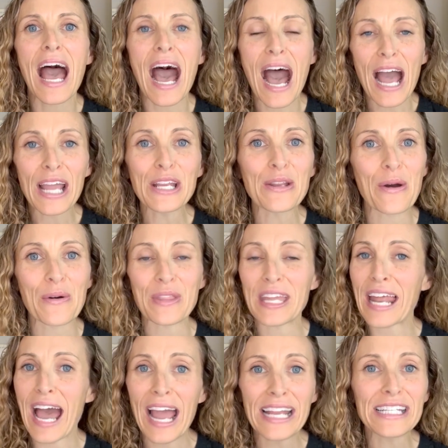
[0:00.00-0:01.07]
I know that
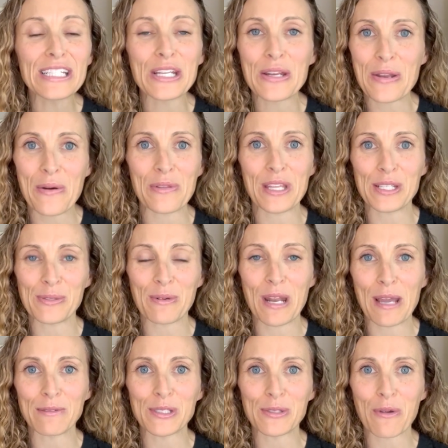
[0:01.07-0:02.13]
I didn't know this when
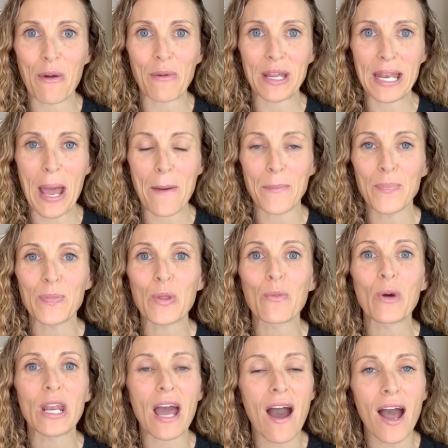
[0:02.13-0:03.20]
I was growing up.
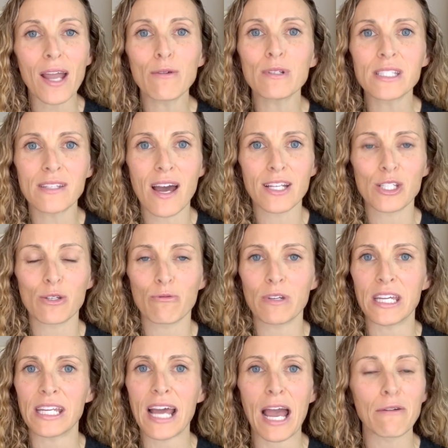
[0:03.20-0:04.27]
When I was taught to
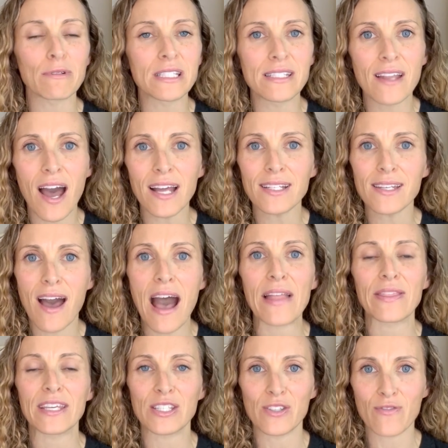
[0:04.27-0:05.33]
read, I was not
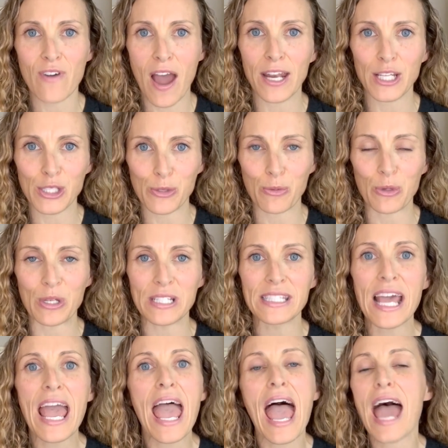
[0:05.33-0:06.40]
taught these phonics rules,
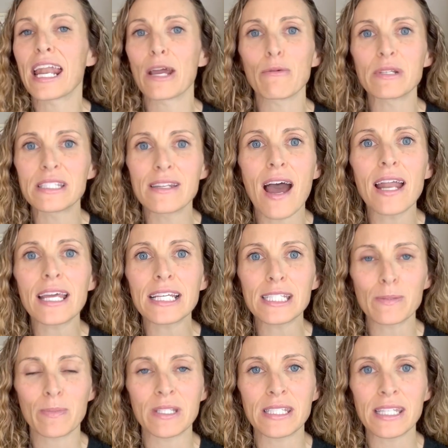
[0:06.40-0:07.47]
and I was not
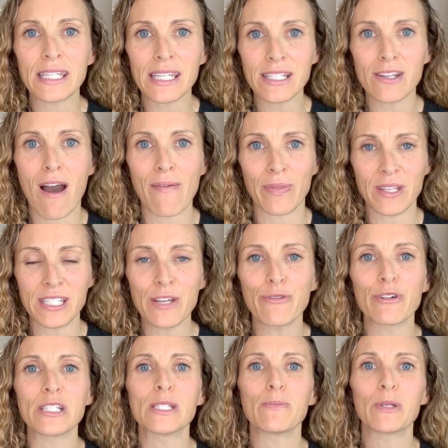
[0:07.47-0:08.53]
explicitly taught the
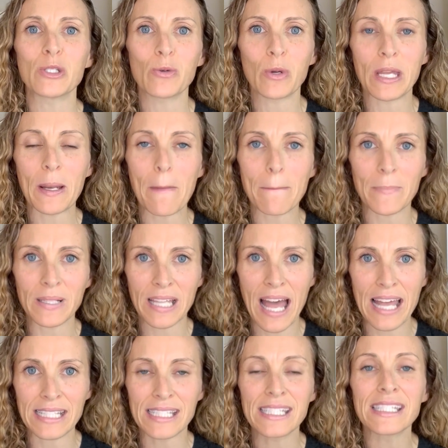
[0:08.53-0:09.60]
difference between
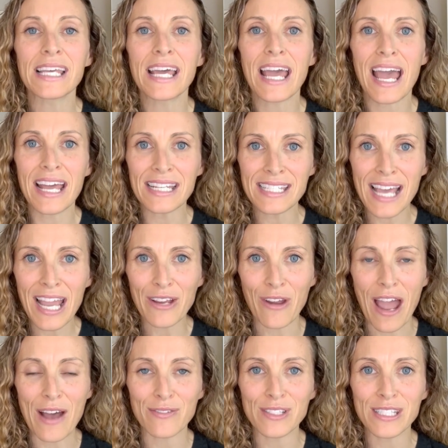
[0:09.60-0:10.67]
blends and
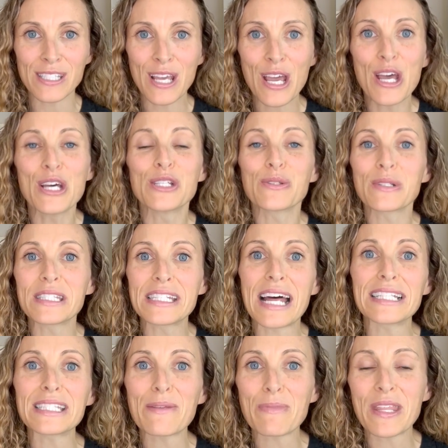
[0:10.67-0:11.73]
digraphs. So it's
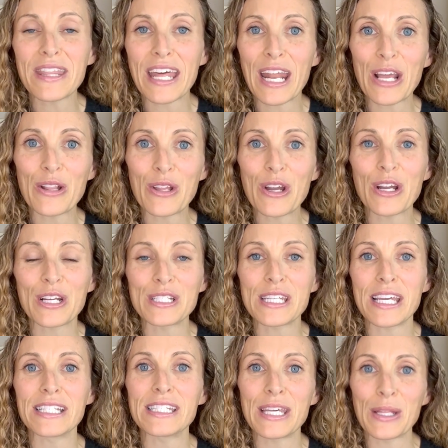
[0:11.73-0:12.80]
not something that I learned
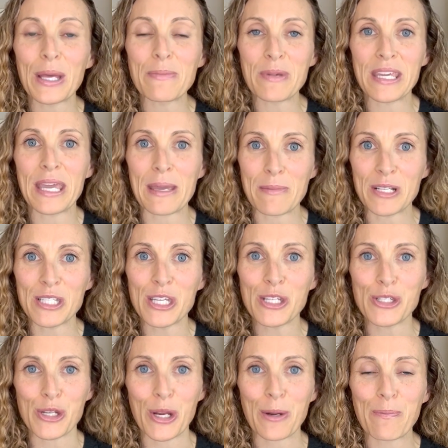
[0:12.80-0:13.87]
until I became a
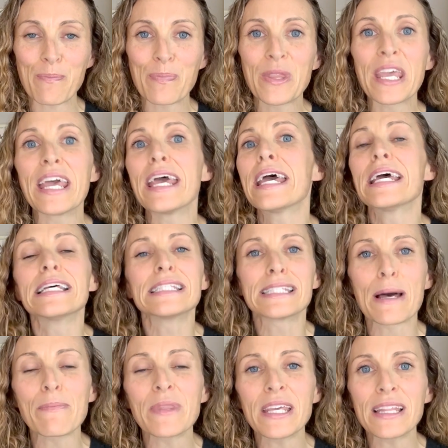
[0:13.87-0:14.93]
teacher.
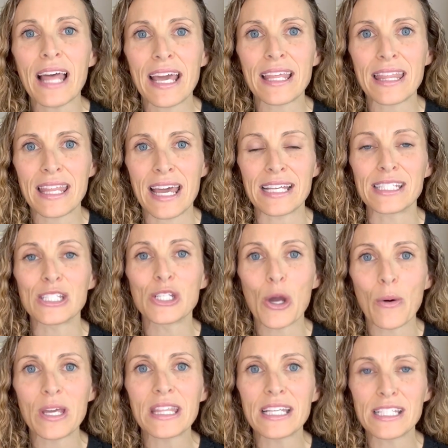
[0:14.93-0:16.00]
Something like this,
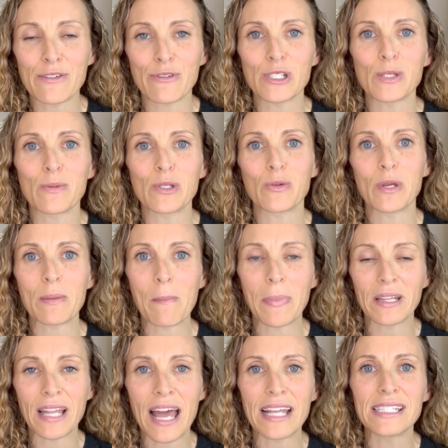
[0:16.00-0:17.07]
knowing the difference between
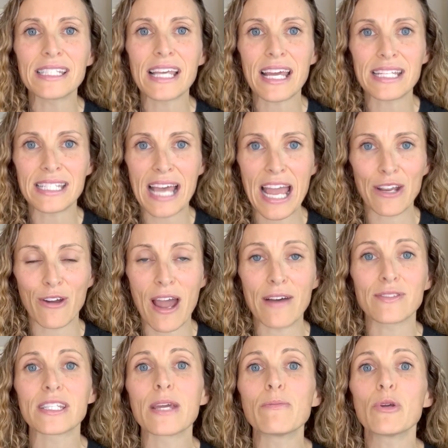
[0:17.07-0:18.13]
blends and
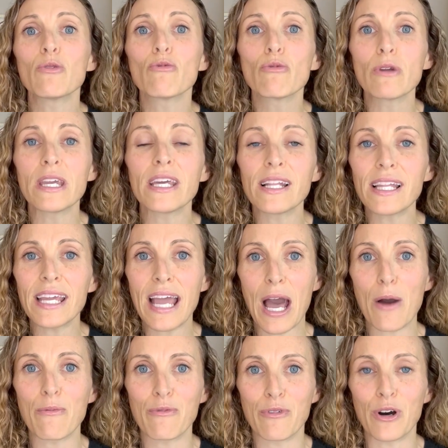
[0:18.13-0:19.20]
digraphs, can be really
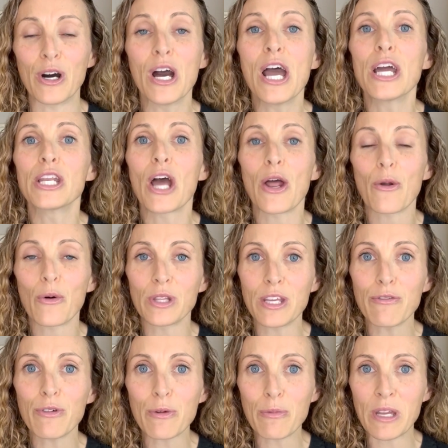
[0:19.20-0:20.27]
helpful, not only
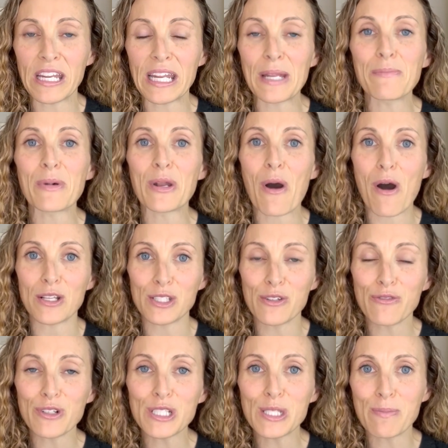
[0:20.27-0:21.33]
for reading, but also
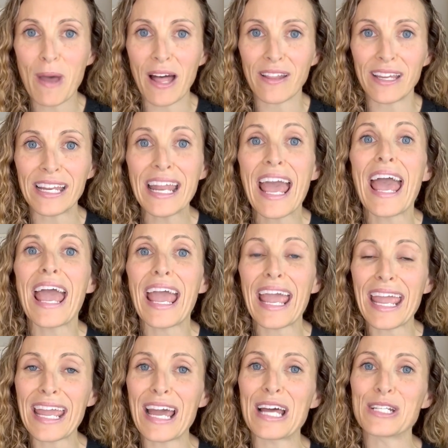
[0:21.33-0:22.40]
for spelling
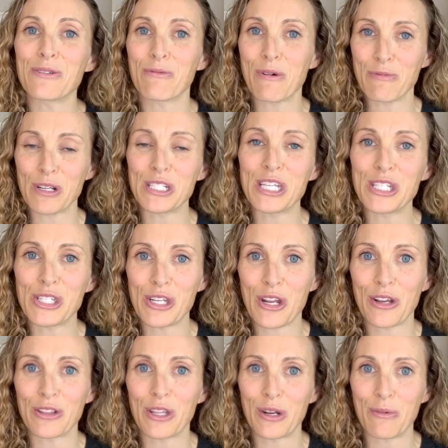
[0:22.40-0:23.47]
and when we're teaching
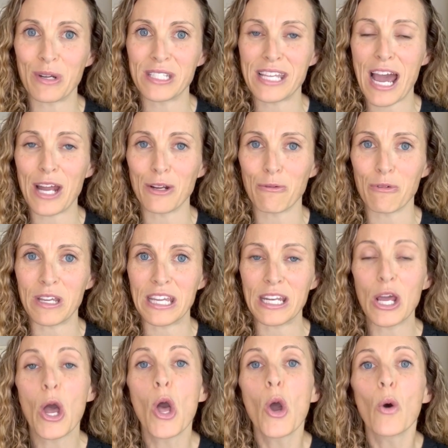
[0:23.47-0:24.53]
our little ones how to read.
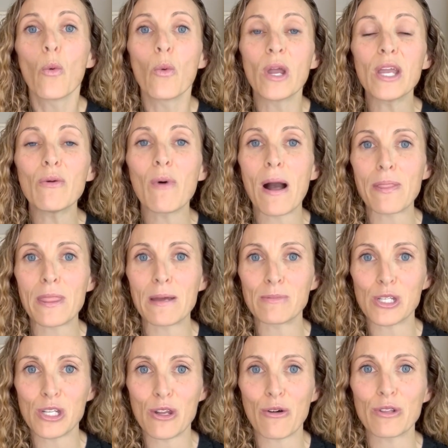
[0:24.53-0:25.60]
We want them
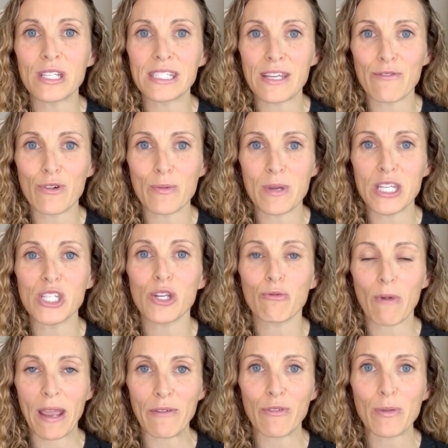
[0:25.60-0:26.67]
to know this information
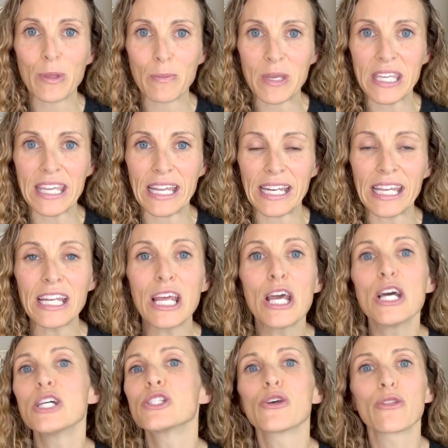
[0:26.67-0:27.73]
right from the beginning
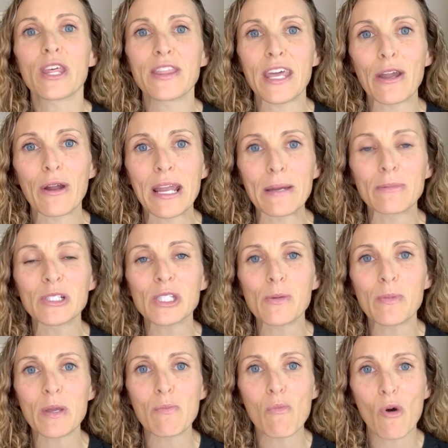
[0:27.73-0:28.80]
so that they are able to
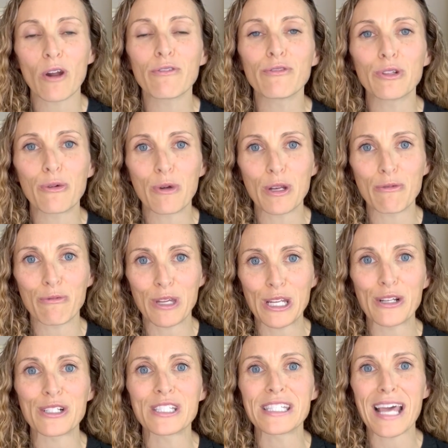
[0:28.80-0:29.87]
be more fluent
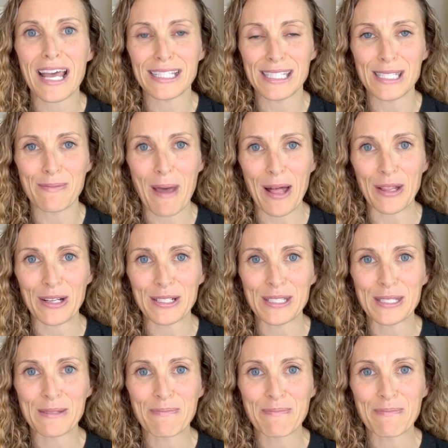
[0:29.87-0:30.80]
readers and spellers.